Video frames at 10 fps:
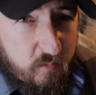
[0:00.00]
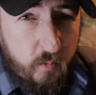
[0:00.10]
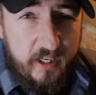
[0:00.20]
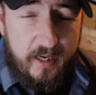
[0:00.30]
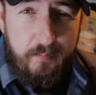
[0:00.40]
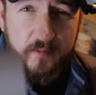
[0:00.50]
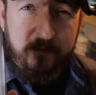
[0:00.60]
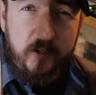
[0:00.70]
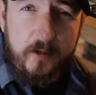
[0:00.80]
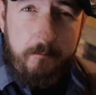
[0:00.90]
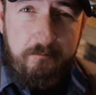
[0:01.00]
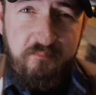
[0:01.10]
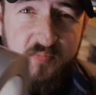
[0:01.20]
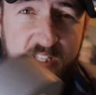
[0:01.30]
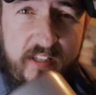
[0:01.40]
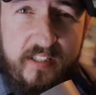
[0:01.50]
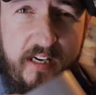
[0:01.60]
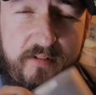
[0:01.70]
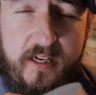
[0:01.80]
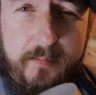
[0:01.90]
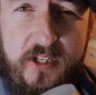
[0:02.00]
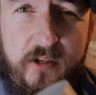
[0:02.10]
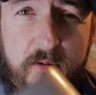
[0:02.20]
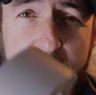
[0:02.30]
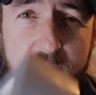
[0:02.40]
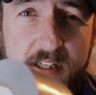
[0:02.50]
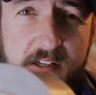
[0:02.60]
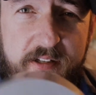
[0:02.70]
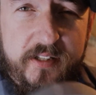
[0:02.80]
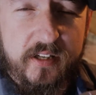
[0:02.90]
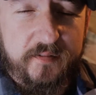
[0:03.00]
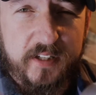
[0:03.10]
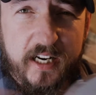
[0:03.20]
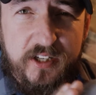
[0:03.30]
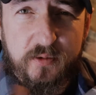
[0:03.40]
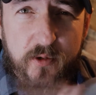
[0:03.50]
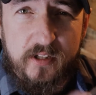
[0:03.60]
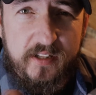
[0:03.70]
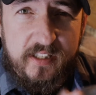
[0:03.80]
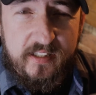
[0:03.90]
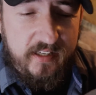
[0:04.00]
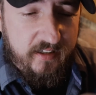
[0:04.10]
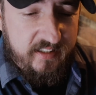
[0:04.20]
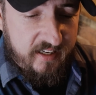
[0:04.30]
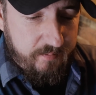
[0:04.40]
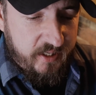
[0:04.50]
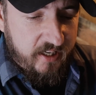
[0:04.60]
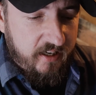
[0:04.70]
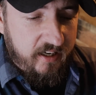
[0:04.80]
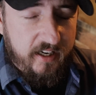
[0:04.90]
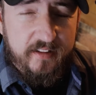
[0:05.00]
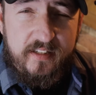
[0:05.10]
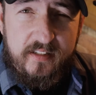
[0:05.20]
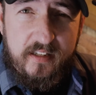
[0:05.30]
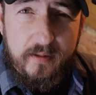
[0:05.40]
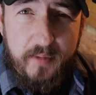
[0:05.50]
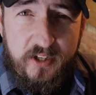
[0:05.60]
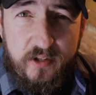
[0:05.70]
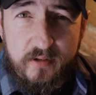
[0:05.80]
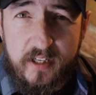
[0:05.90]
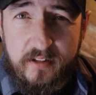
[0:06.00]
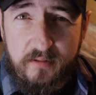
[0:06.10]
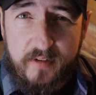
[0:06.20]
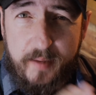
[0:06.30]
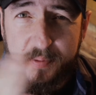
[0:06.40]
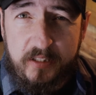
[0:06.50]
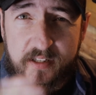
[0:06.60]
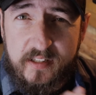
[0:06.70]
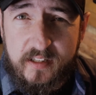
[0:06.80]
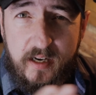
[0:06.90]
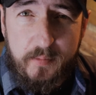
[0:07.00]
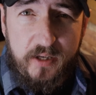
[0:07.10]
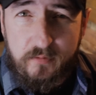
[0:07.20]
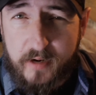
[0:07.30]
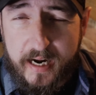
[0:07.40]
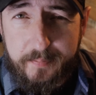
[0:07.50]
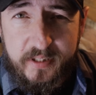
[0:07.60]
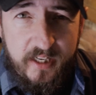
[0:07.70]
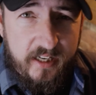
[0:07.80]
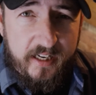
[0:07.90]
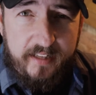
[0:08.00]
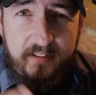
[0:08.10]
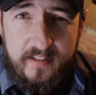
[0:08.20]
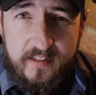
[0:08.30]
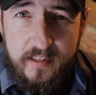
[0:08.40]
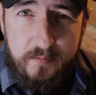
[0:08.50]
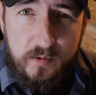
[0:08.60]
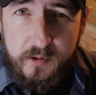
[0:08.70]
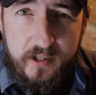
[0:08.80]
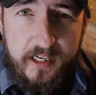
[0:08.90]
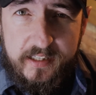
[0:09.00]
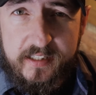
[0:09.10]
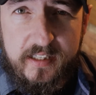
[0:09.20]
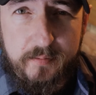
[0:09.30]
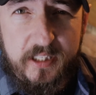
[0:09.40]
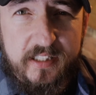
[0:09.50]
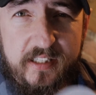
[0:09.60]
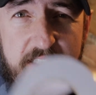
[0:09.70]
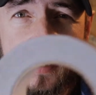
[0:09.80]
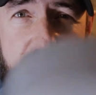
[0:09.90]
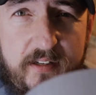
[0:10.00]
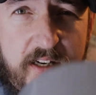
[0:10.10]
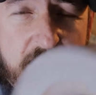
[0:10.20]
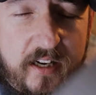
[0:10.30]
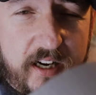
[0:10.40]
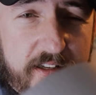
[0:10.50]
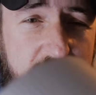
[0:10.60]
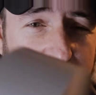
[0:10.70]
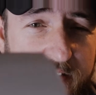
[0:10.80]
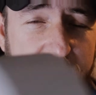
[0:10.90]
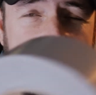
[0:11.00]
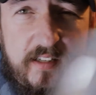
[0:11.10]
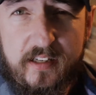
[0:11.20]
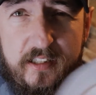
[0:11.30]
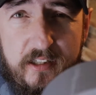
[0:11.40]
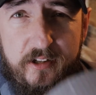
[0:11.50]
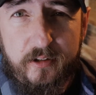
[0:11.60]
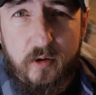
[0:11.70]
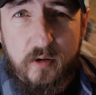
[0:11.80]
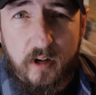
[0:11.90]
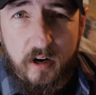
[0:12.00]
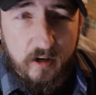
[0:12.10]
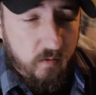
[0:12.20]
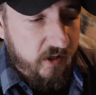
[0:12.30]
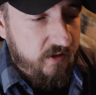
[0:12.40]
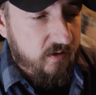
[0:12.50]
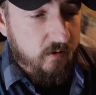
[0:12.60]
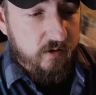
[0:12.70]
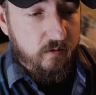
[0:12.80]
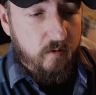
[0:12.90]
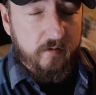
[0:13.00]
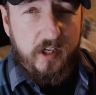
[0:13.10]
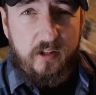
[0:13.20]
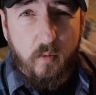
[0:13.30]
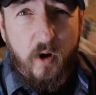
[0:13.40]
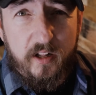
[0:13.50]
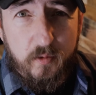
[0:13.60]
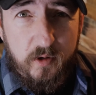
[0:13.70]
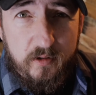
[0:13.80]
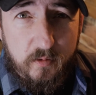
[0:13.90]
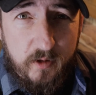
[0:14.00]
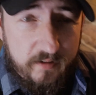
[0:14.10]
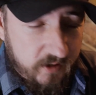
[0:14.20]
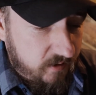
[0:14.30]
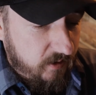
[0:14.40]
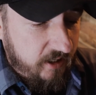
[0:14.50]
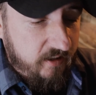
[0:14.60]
what I prefer is I recommend you go down, you get yourself a nice roll of this duct tape. This is gonna make sure that the wrapping doesn't come unwrapped at the seams when you're kind of seaming it together. You can get this at any of your local hardware stores or over at the Wally World or wherever you